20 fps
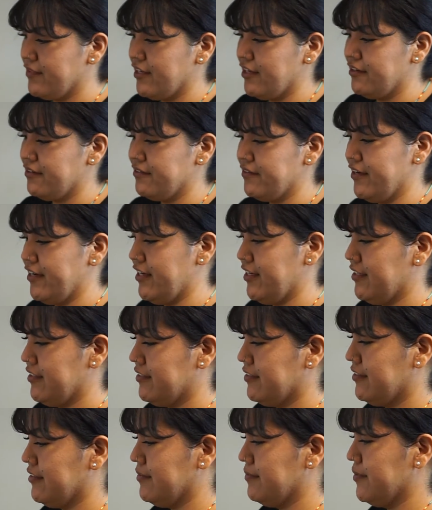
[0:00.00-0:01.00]
All right,
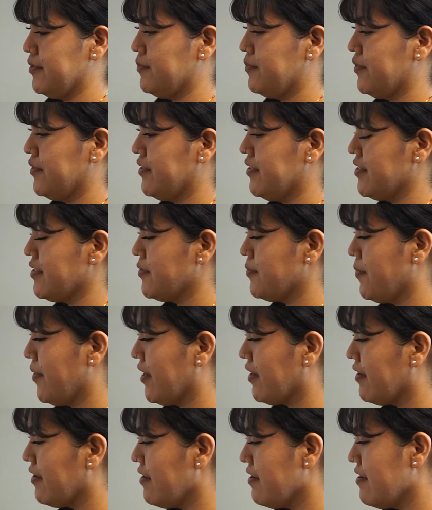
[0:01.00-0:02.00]
let me put this
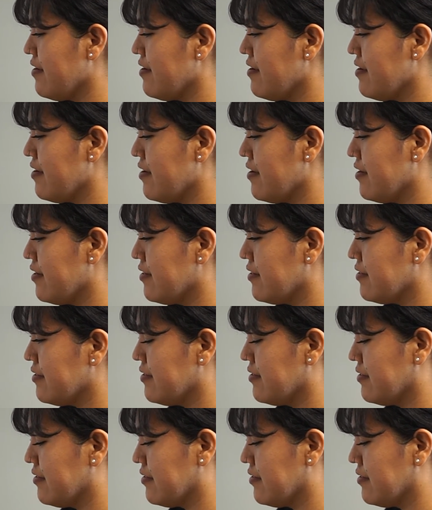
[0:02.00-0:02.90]
back on.